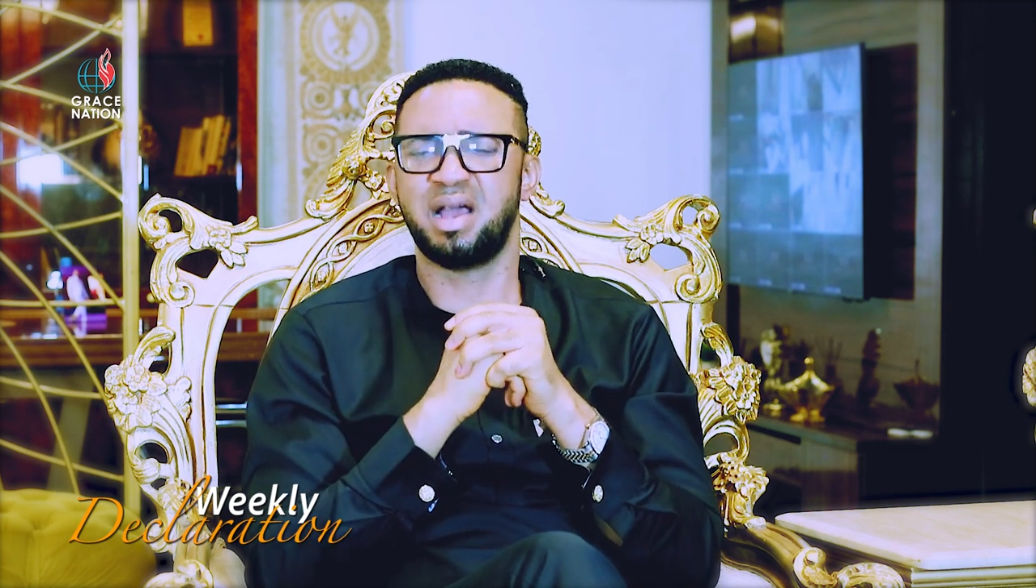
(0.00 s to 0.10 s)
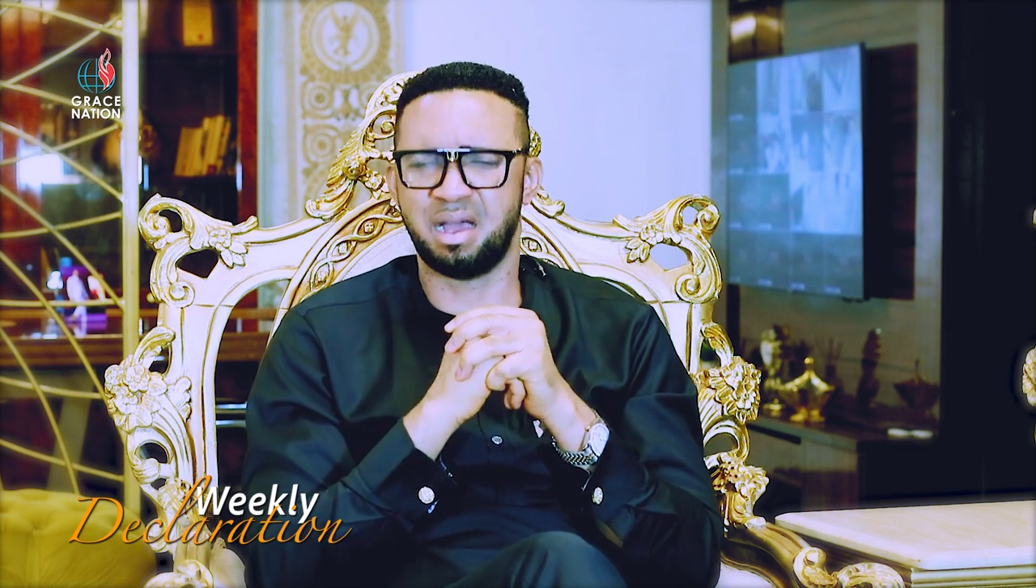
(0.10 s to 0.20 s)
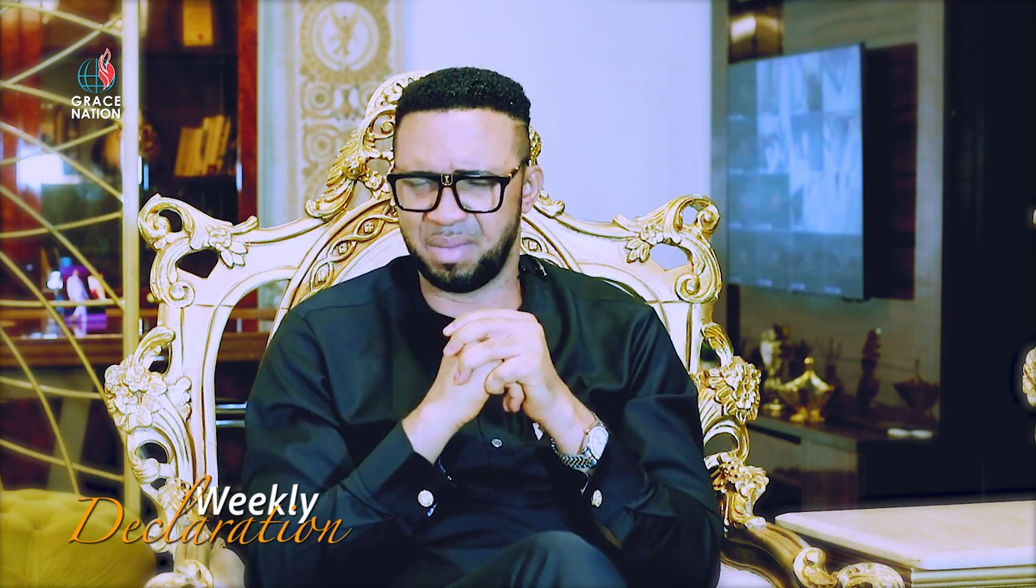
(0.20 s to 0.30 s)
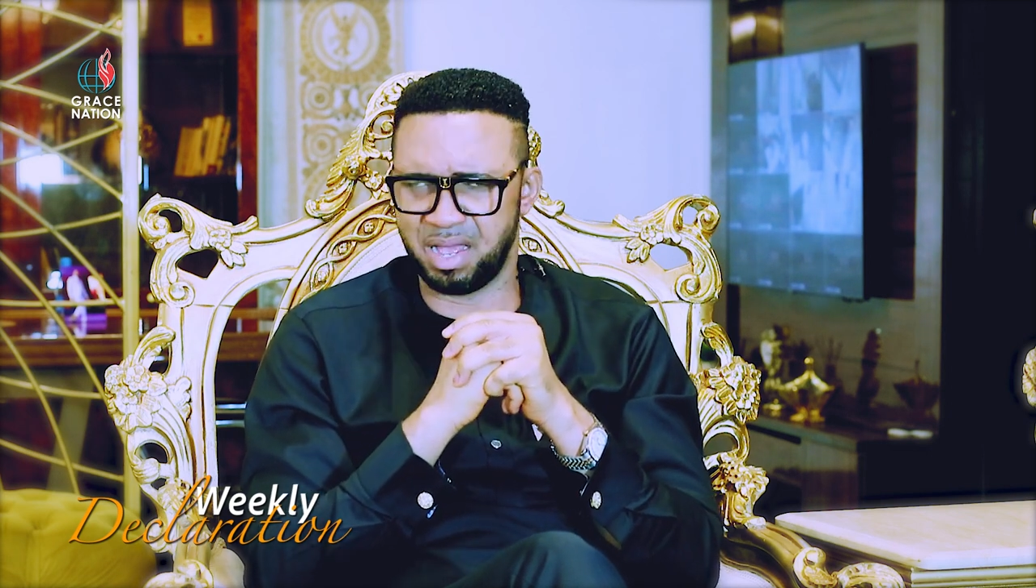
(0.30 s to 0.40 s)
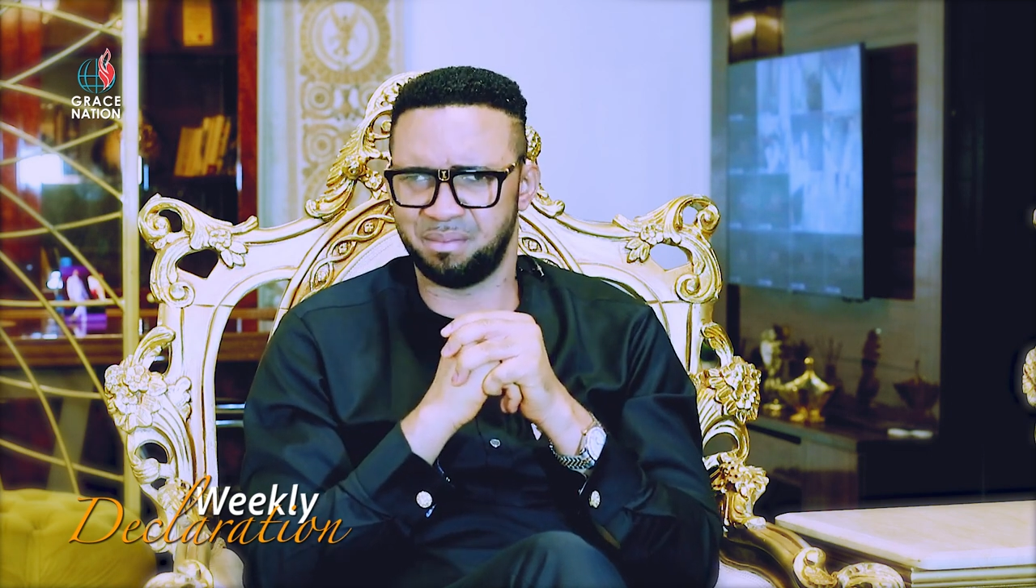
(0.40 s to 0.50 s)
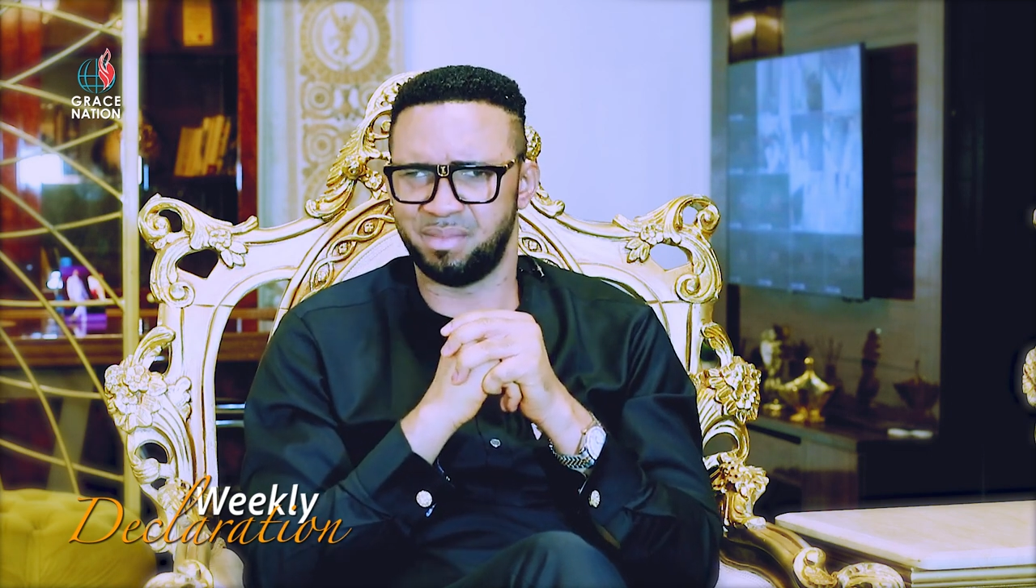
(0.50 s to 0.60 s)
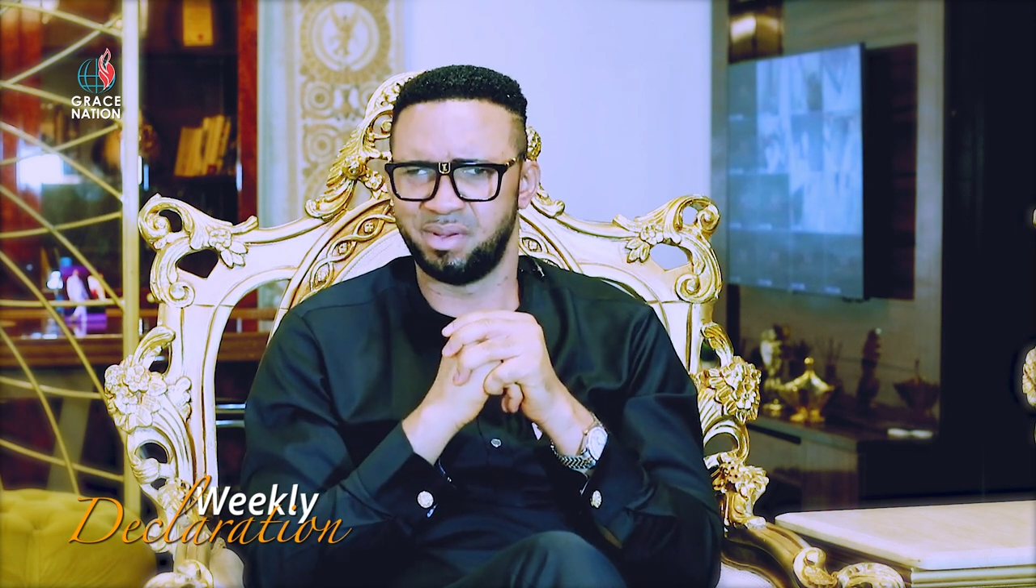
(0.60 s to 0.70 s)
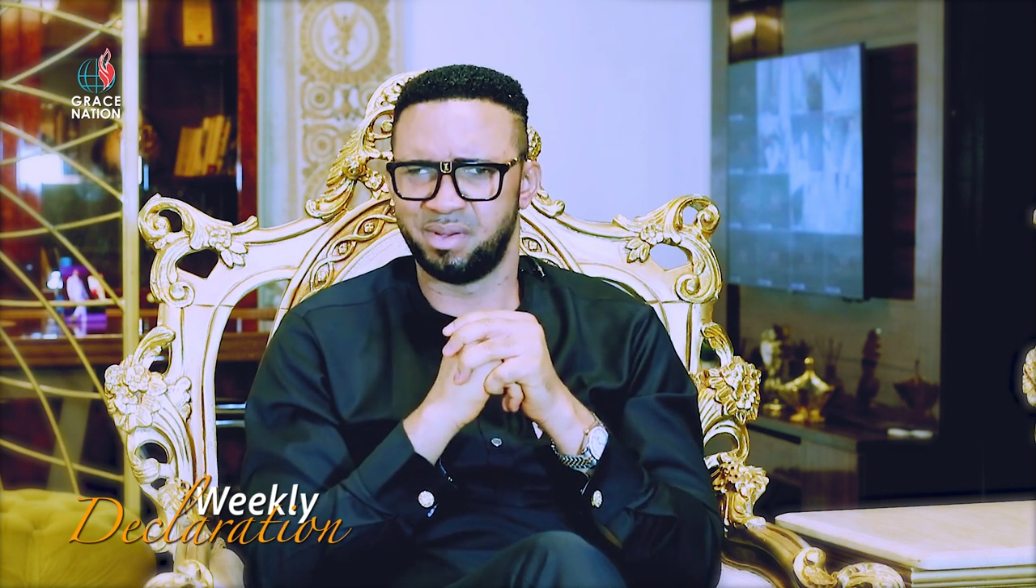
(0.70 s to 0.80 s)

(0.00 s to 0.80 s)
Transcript: Amen.